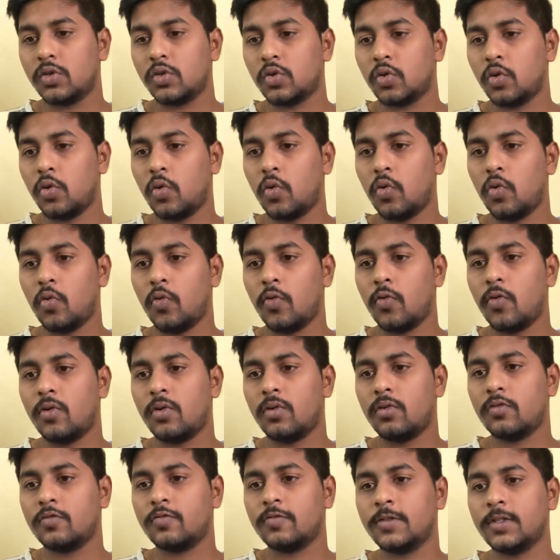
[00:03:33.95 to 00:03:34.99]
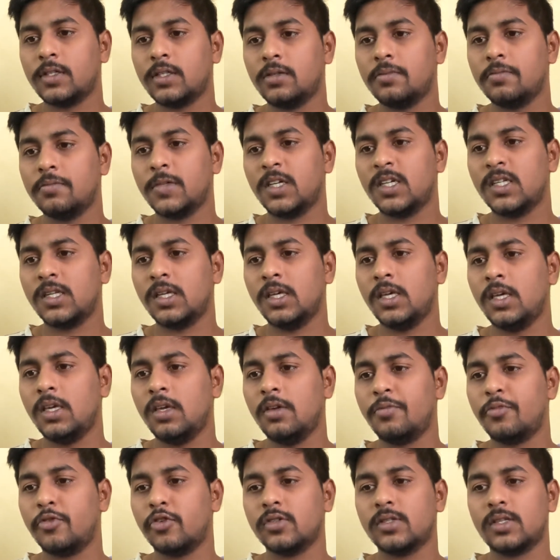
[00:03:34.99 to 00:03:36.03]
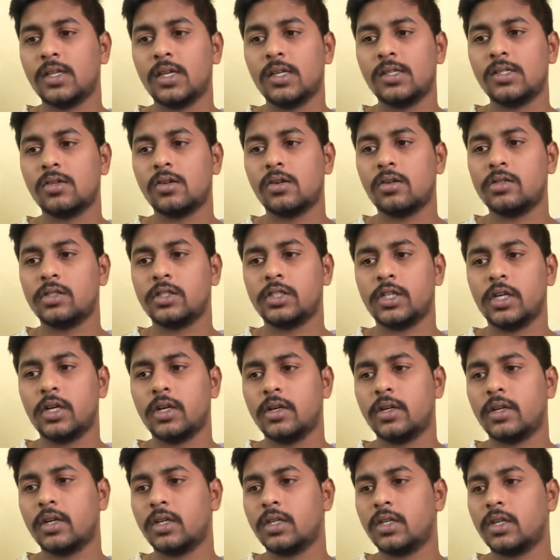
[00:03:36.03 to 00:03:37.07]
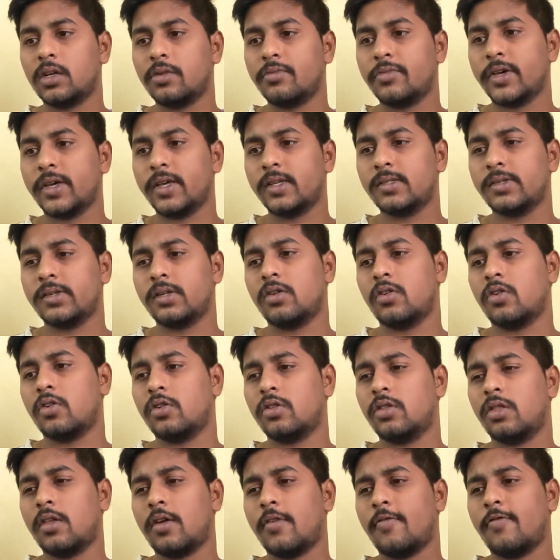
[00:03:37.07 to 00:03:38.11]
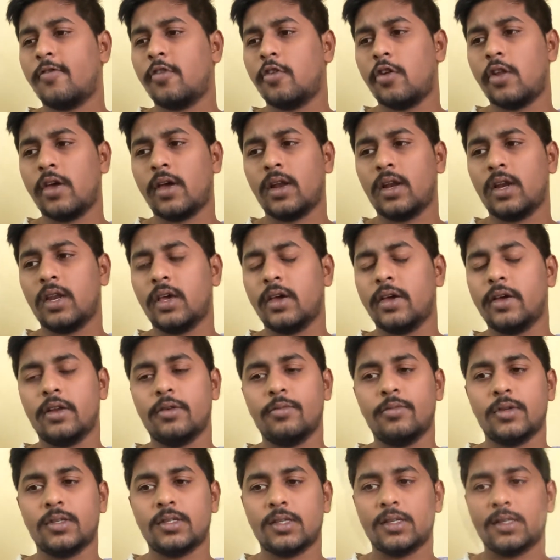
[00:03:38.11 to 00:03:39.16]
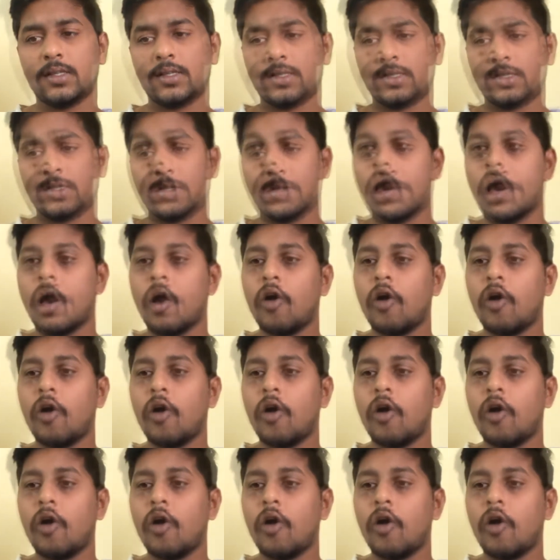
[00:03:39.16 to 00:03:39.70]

So we may process or share data based on the following legal basis.